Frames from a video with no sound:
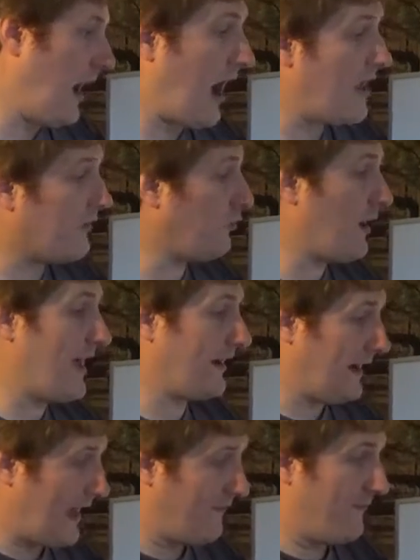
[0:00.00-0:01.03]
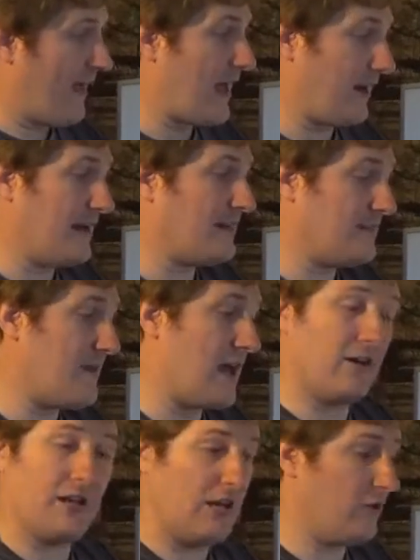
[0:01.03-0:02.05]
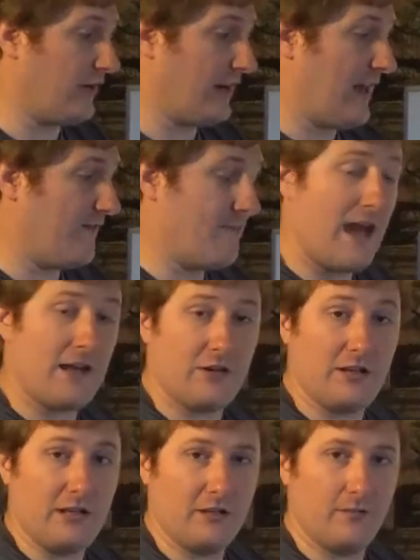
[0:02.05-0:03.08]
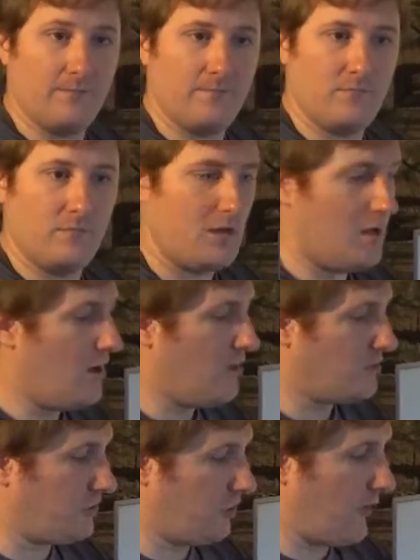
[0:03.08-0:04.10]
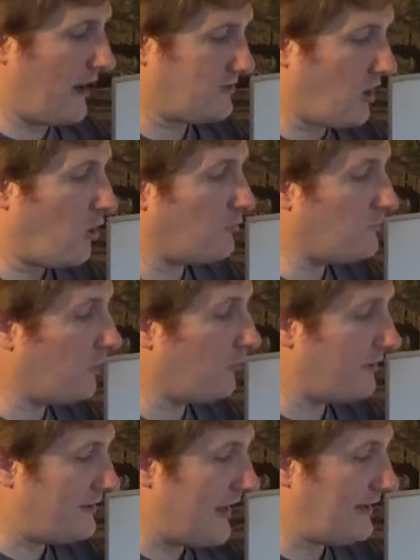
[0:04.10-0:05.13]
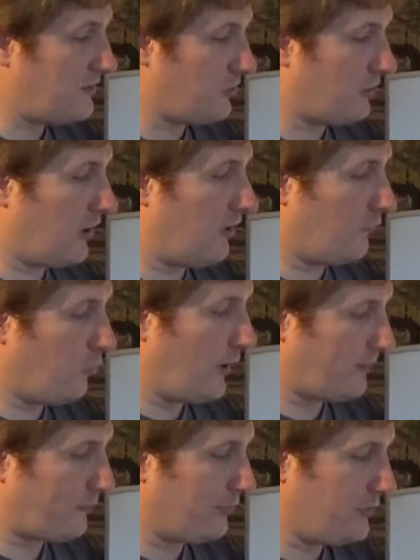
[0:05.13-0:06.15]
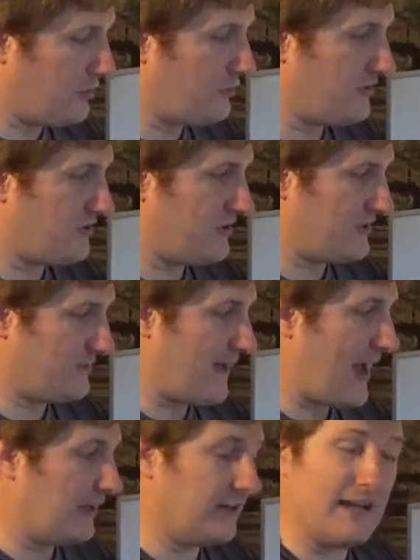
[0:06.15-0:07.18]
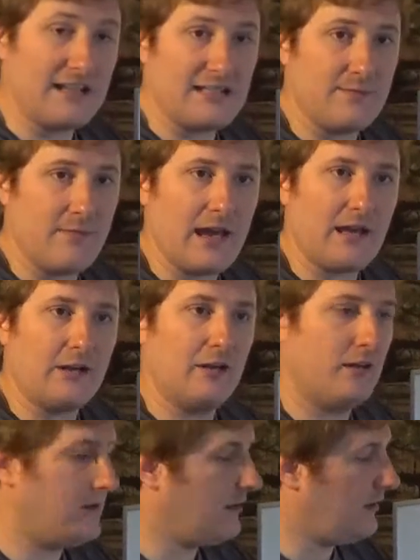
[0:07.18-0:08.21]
Either way, I can have antimatter here, or I can have matter here. So I don't know the nature of what produces this matter-antimatter